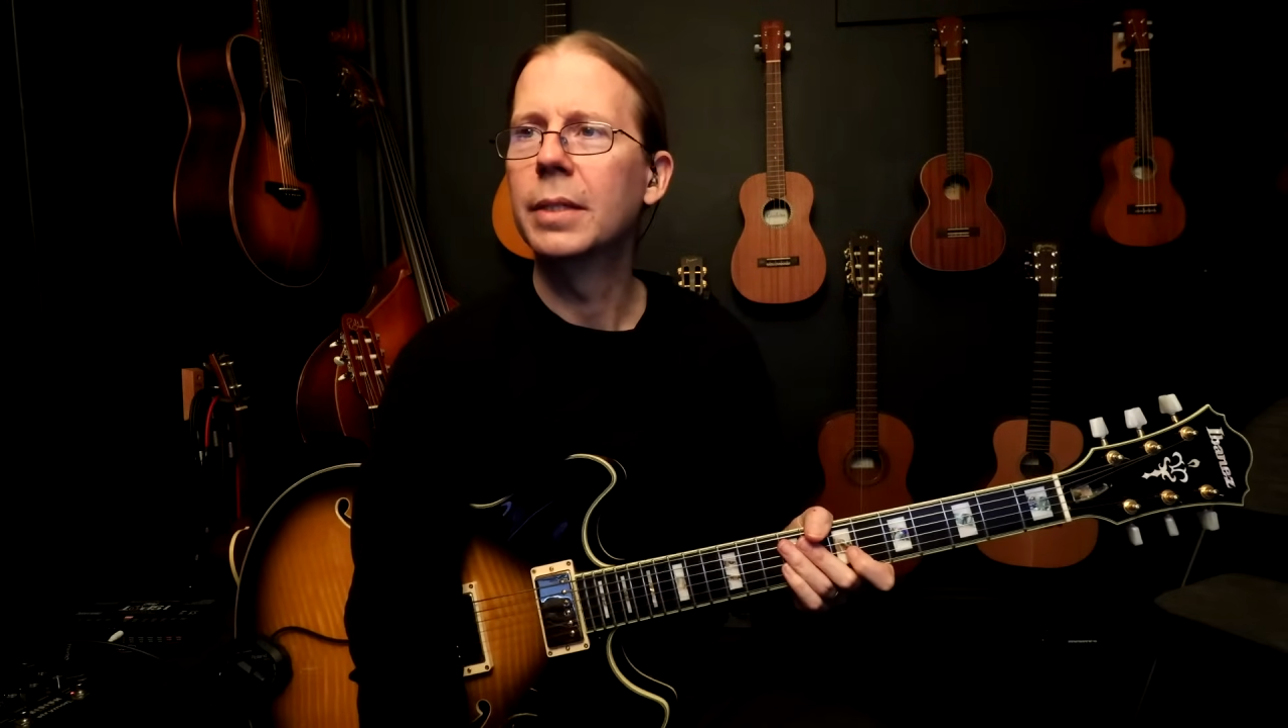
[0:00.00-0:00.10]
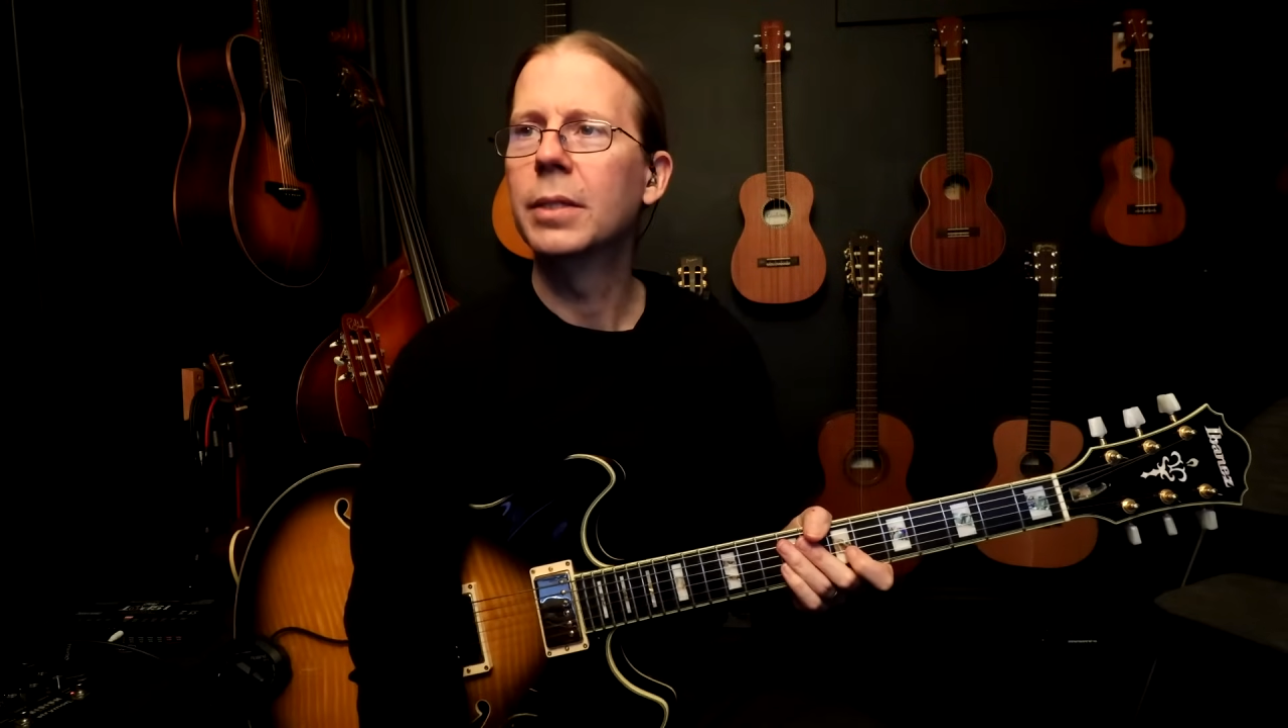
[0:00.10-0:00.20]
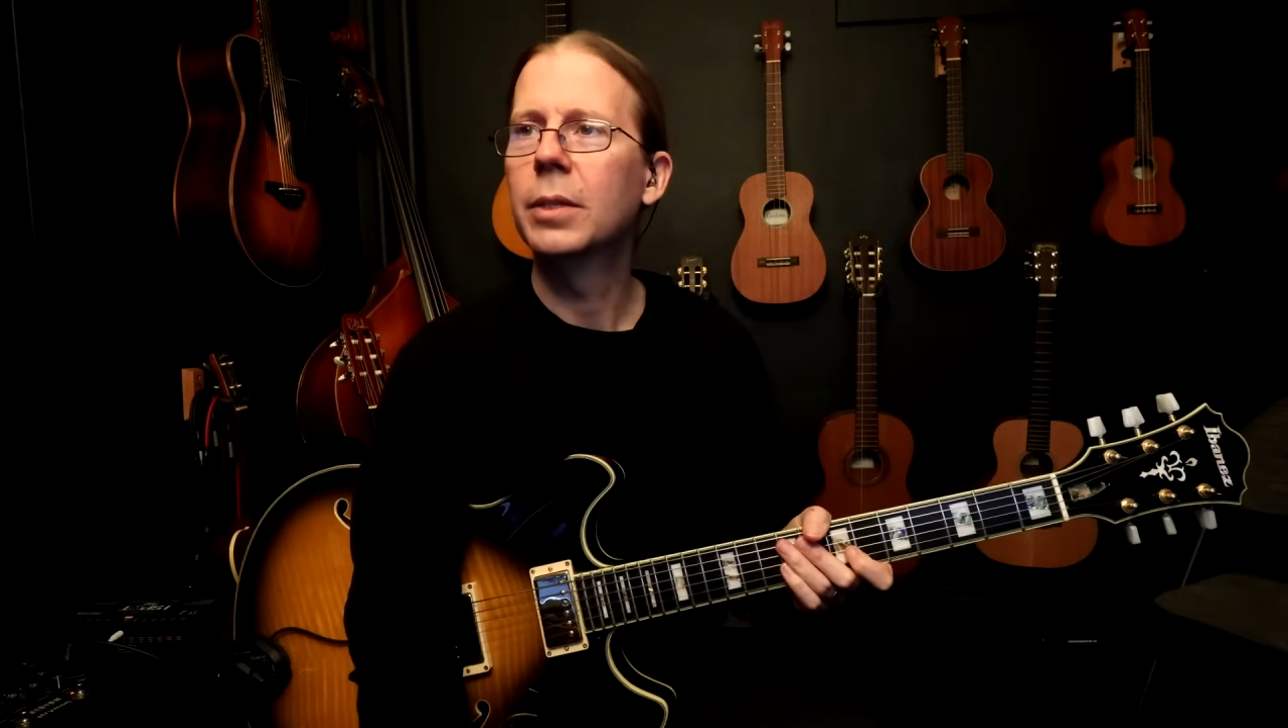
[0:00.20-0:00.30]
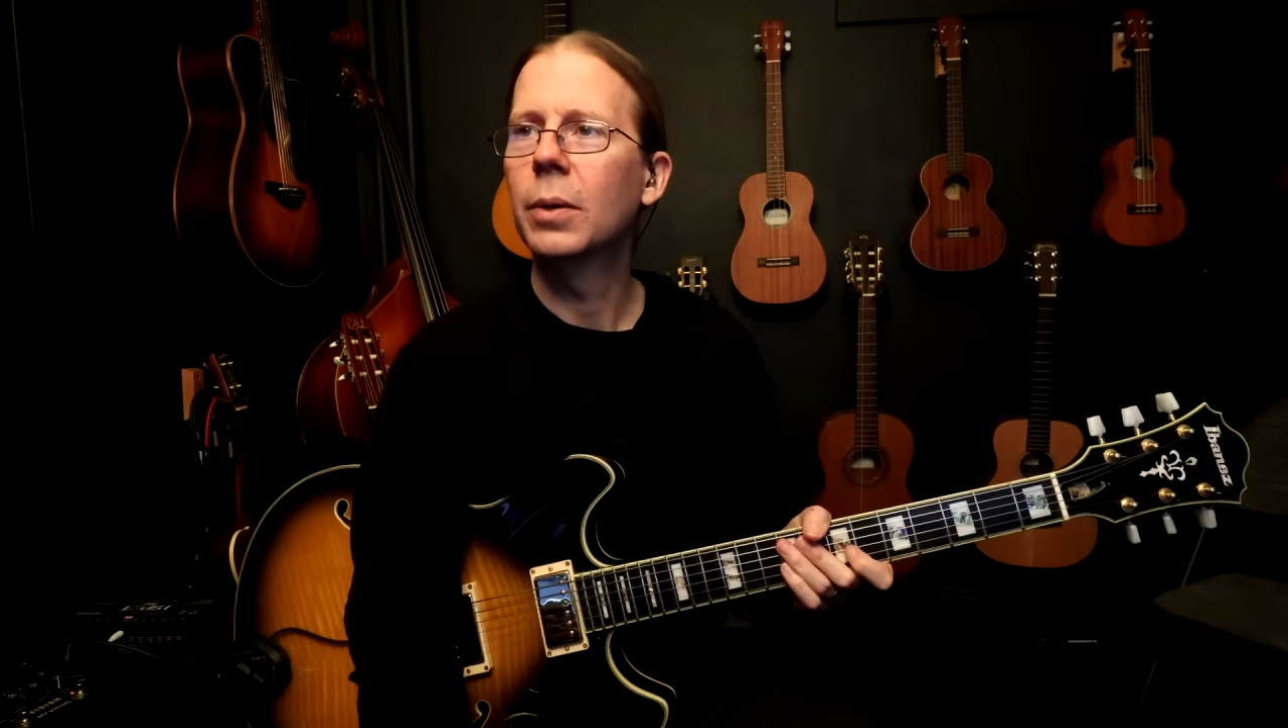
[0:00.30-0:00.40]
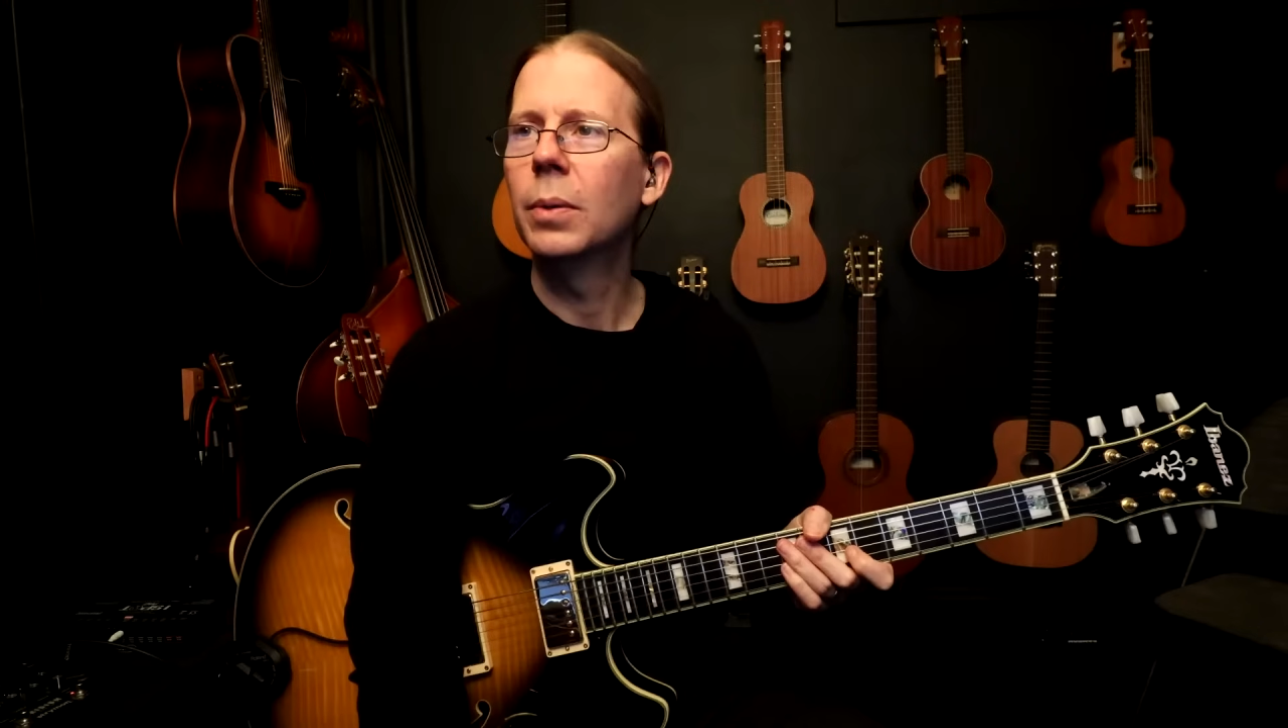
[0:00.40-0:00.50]

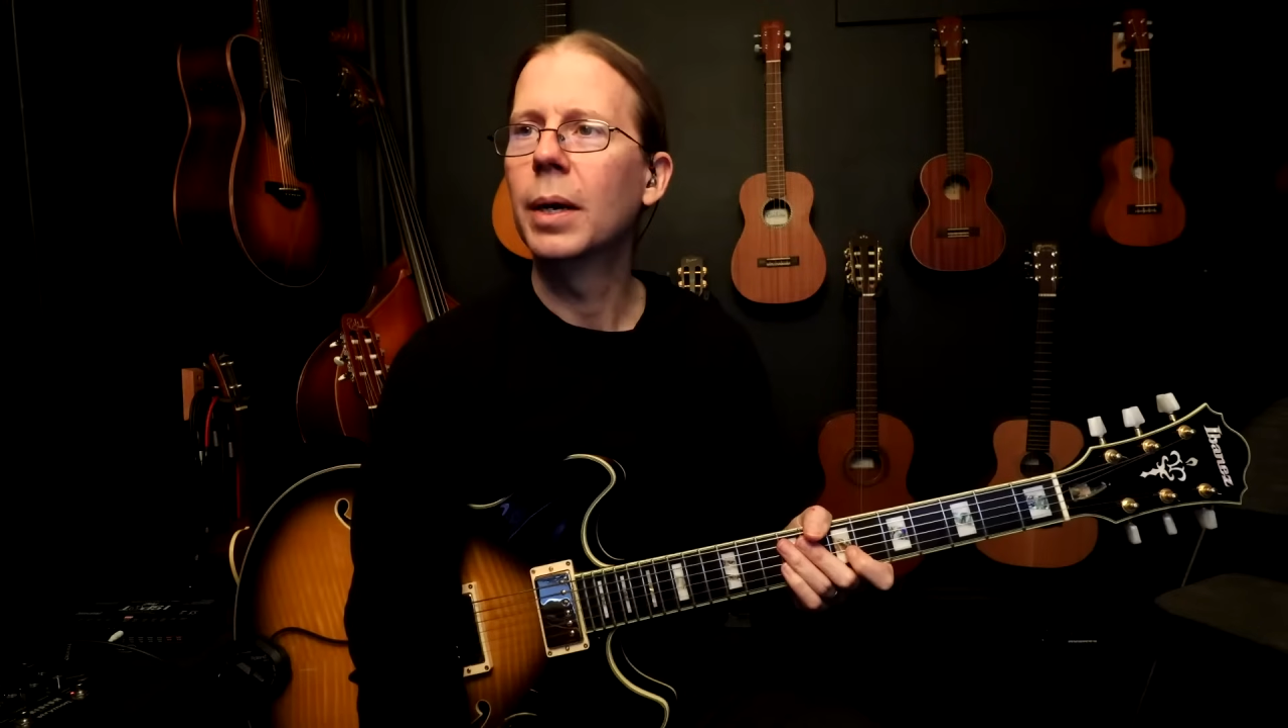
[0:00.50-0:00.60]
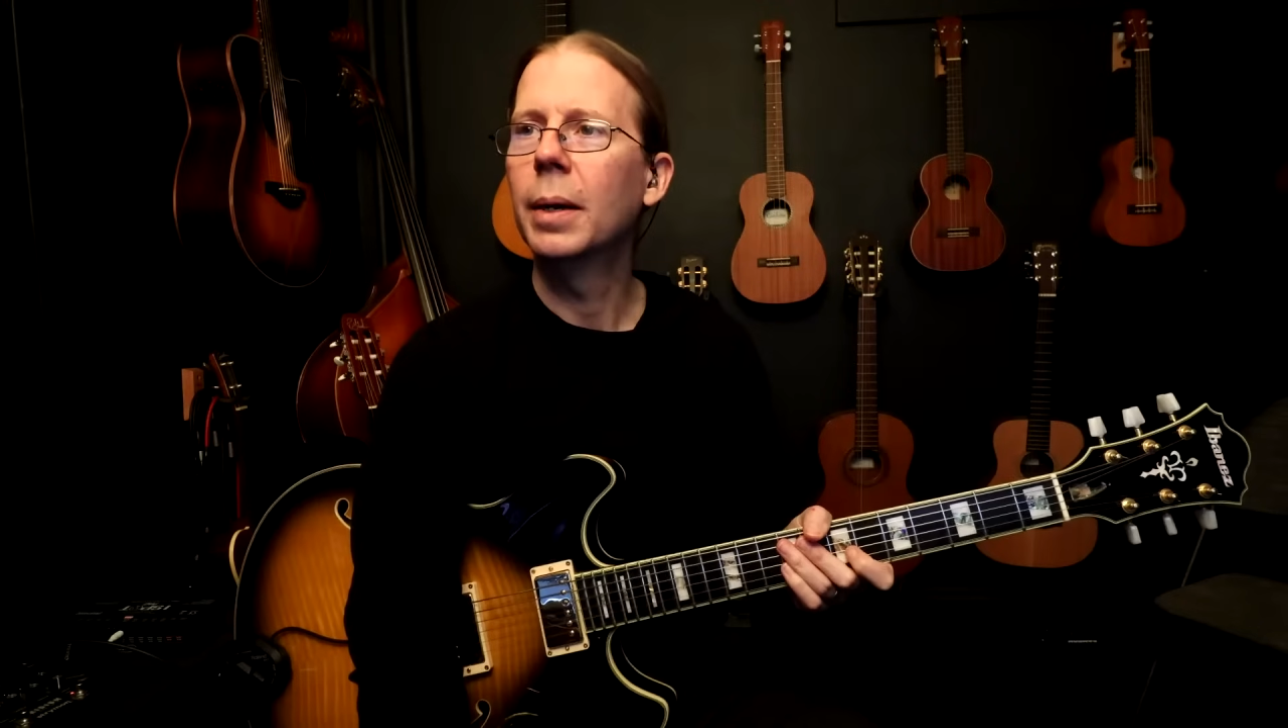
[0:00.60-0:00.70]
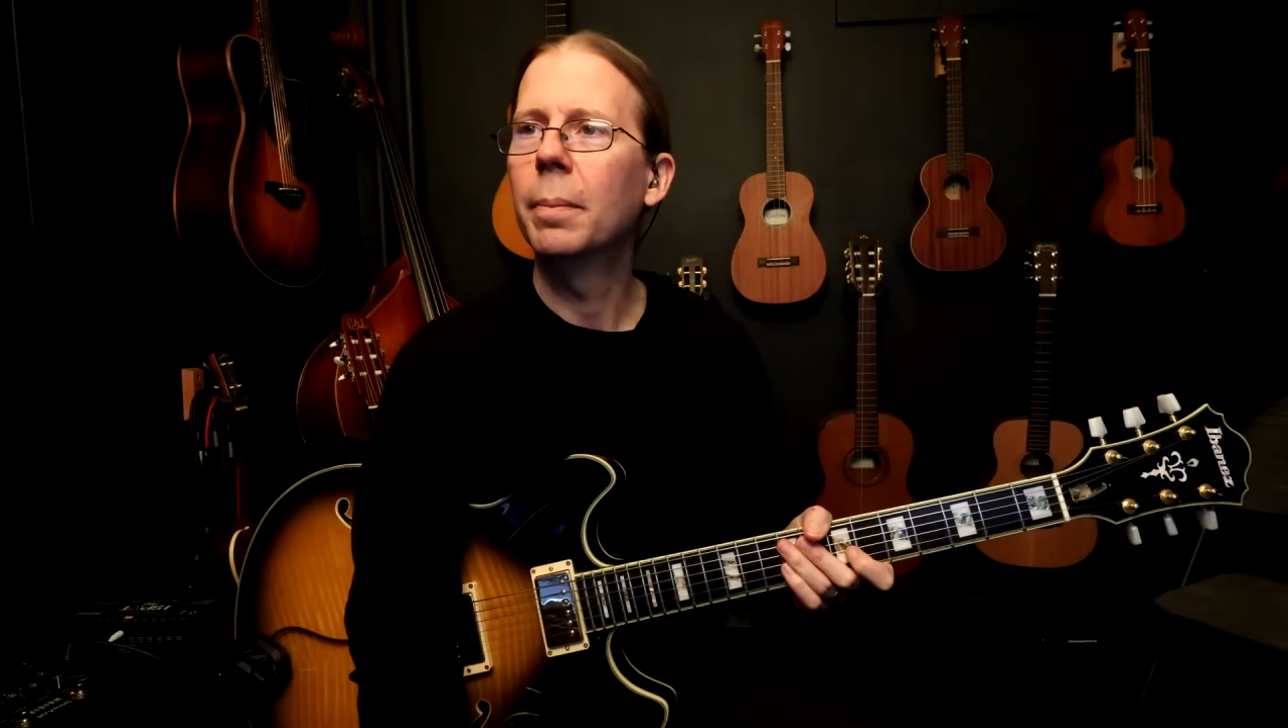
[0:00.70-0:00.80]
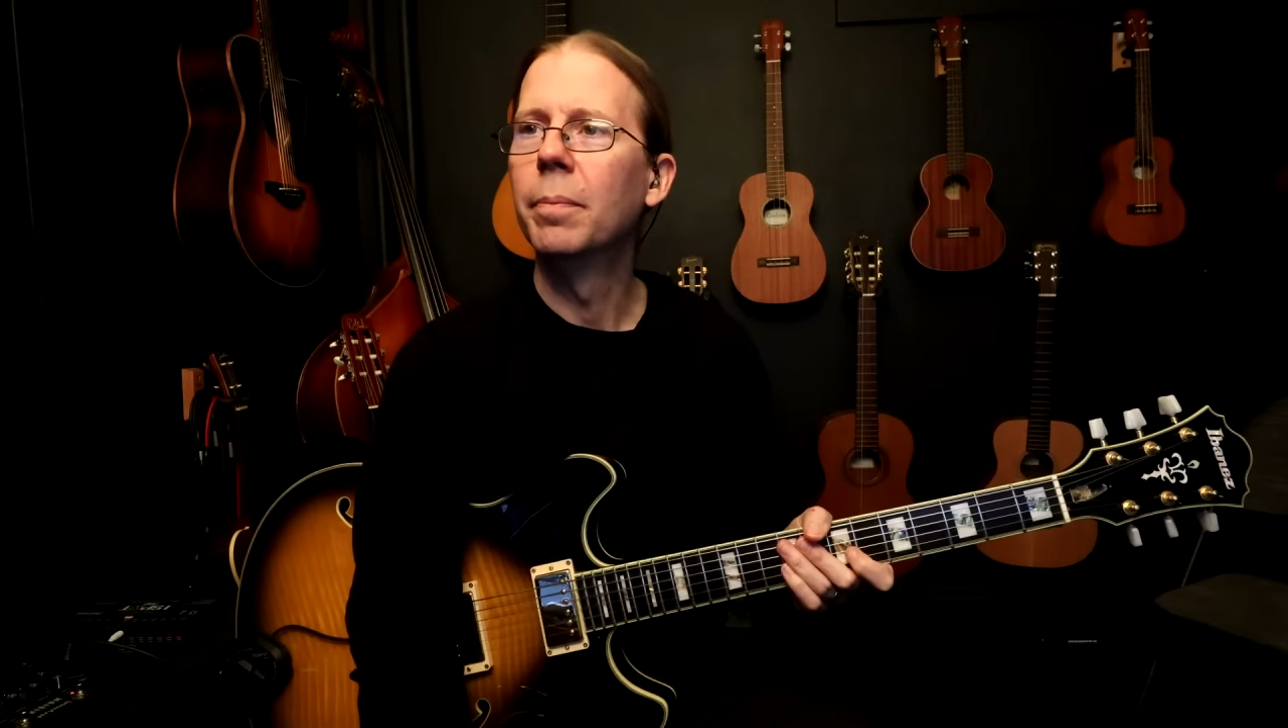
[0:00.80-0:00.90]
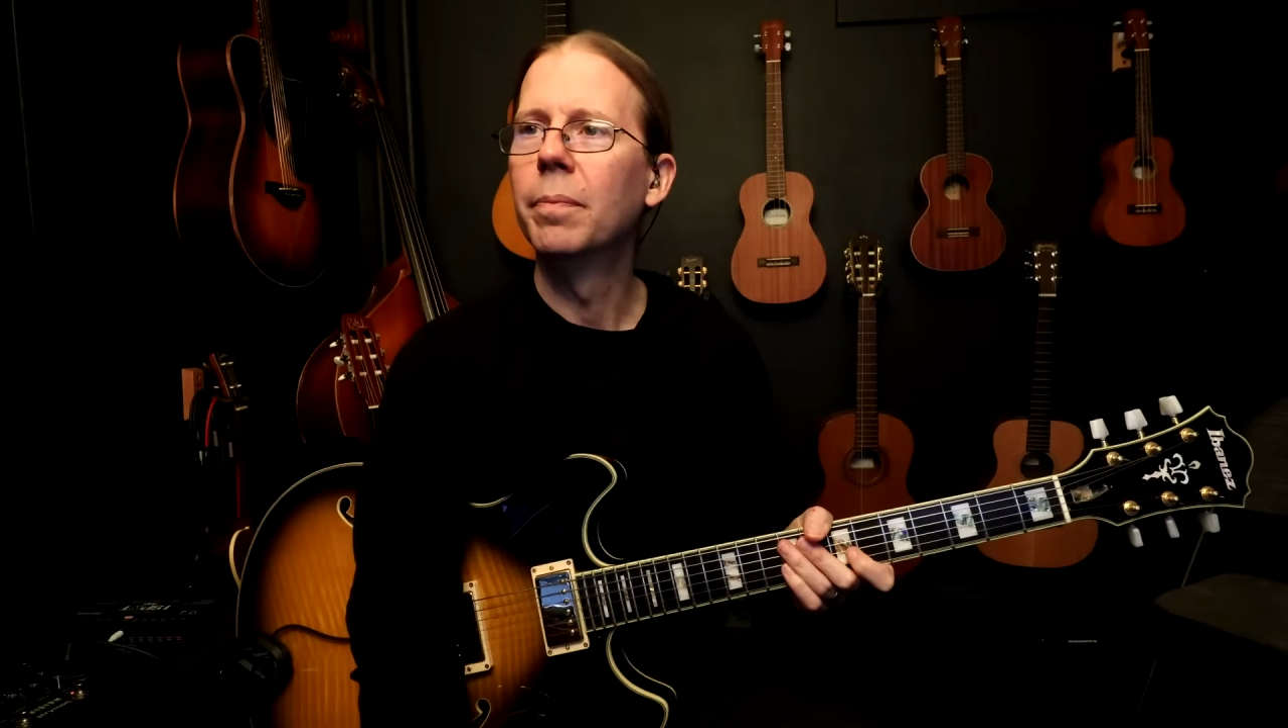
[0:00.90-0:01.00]
so